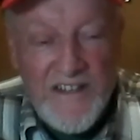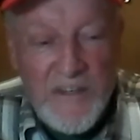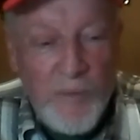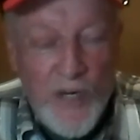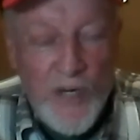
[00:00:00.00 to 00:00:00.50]
and, the
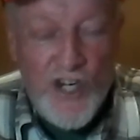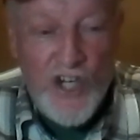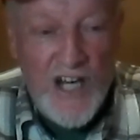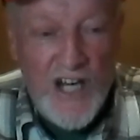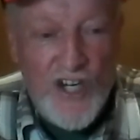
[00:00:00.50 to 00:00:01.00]

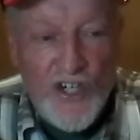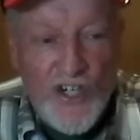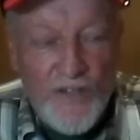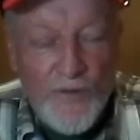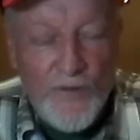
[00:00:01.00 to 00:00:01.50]

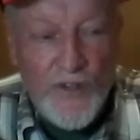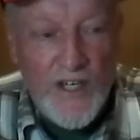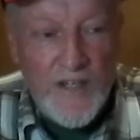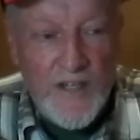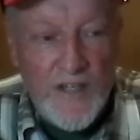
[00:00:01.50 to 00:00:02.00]
appreciation for
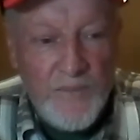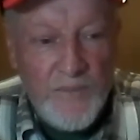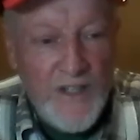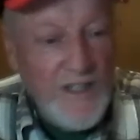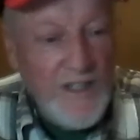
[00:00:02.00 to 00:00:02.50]
them,
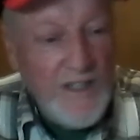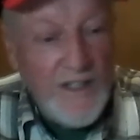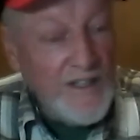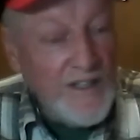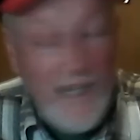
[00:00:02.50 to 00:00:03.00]

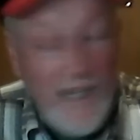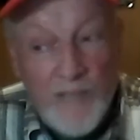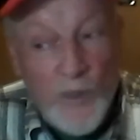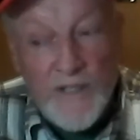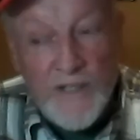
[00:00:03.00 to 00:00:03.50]
it's like,
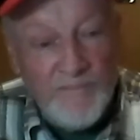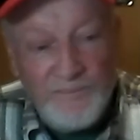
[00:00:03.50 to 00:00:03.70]
boy,